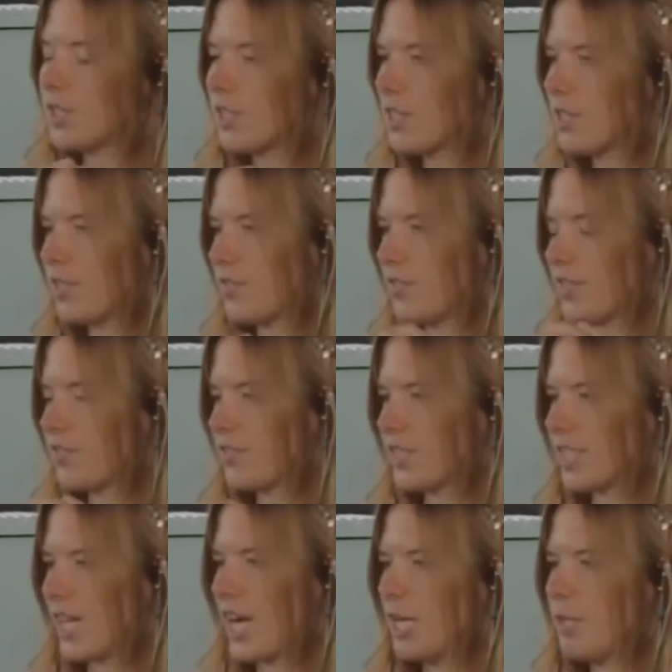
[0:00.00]
was doing lots of
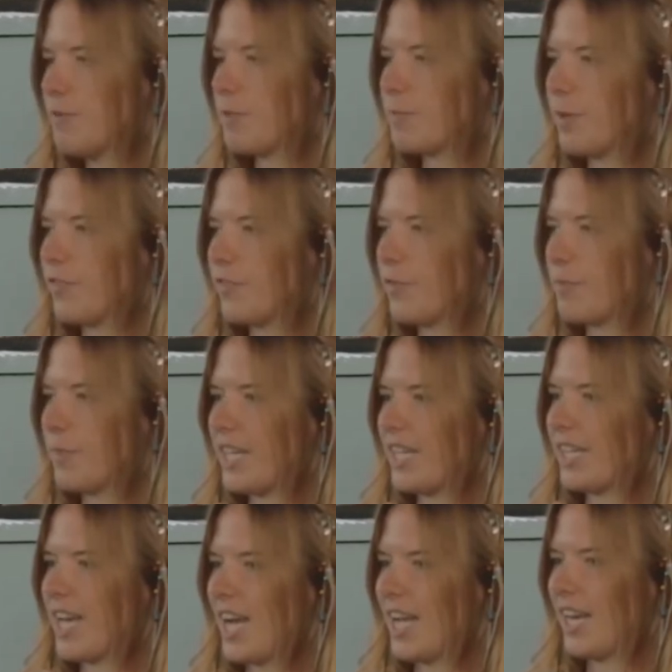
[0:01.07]
different types, but for
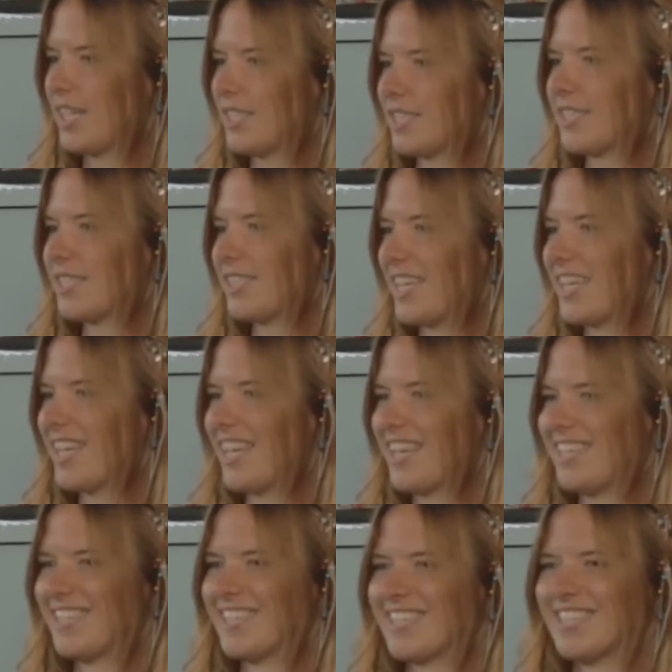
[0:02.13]
me, I like to
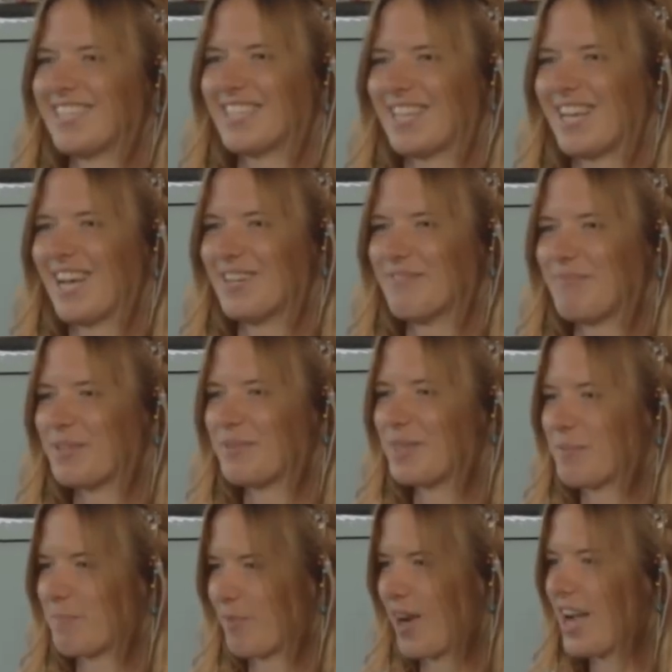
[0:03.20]
sit and
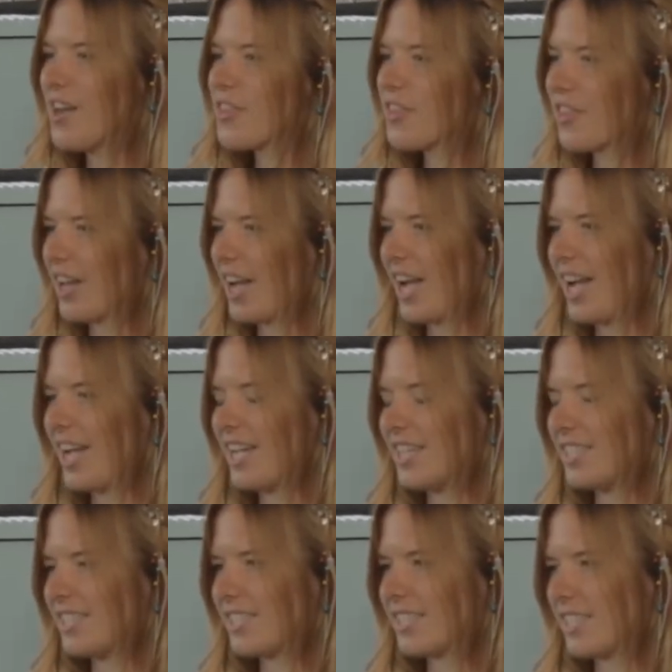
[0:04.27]
be with the breath,
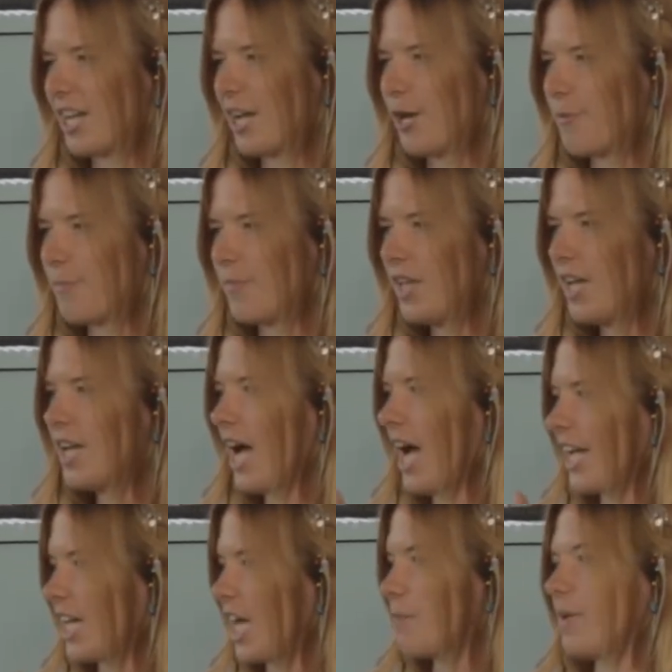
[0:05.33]
and
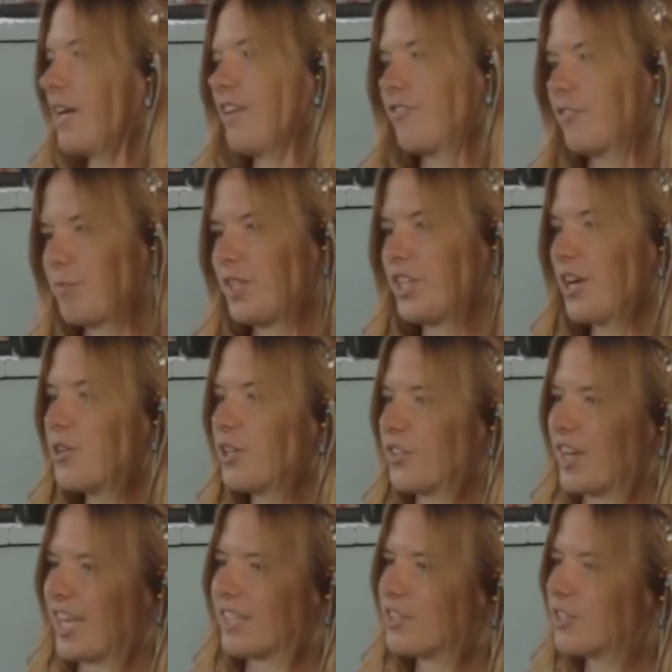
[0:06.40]
I came at it from a
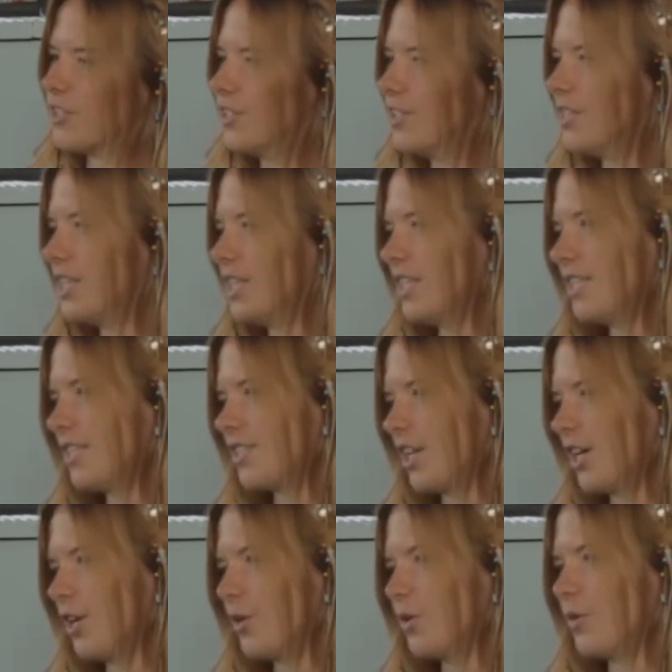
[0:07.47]
yoga angle,
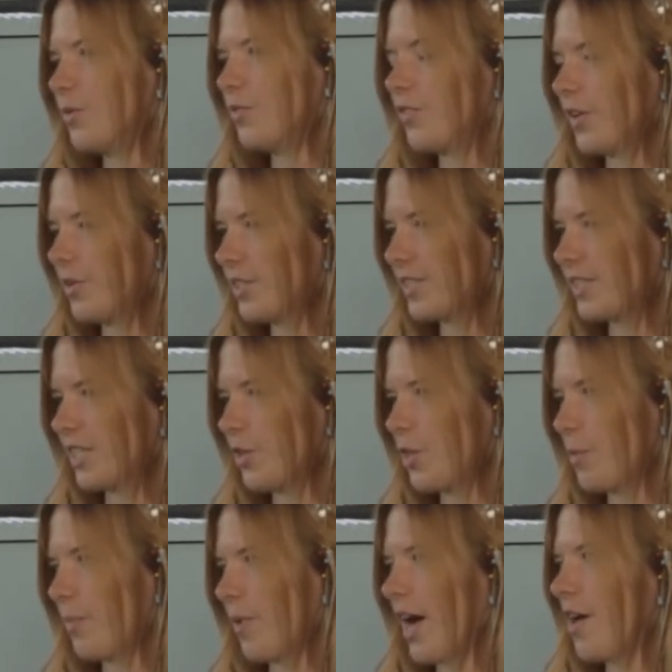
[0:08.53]
so
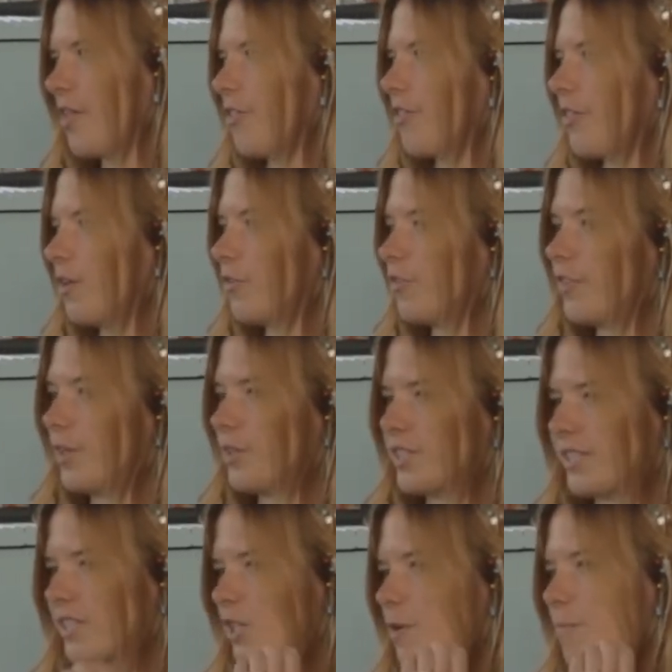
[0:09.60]
focusing on the breath,
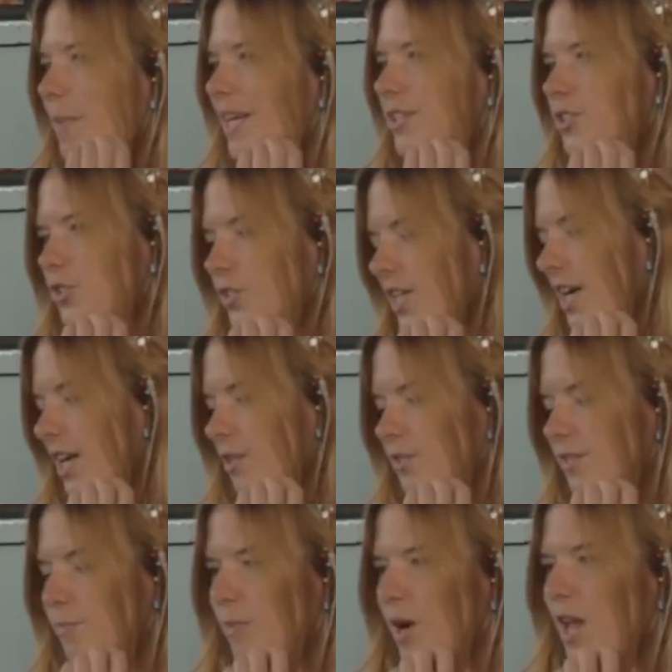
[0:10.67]
focusing on a mantra, I
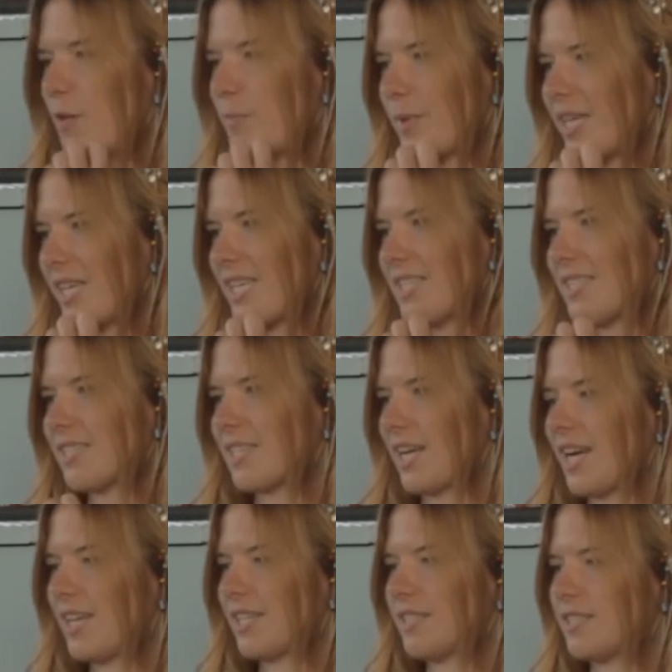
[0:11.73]
had some mala
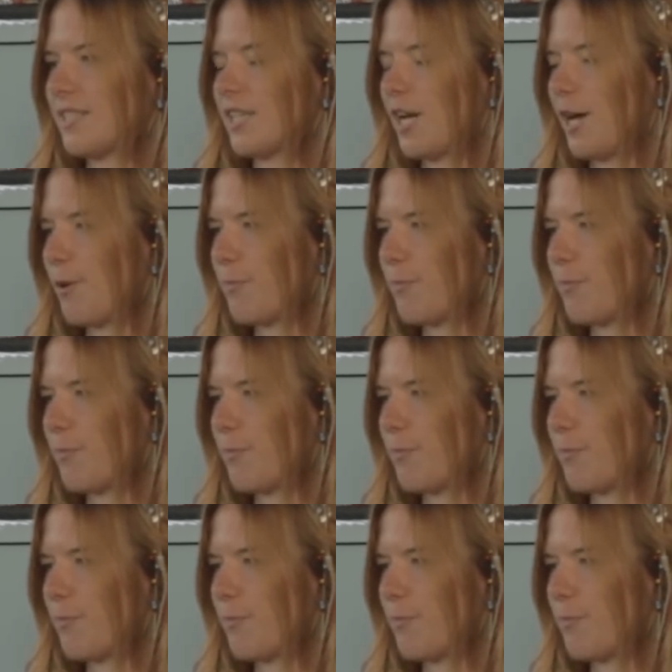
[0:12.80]
beads, and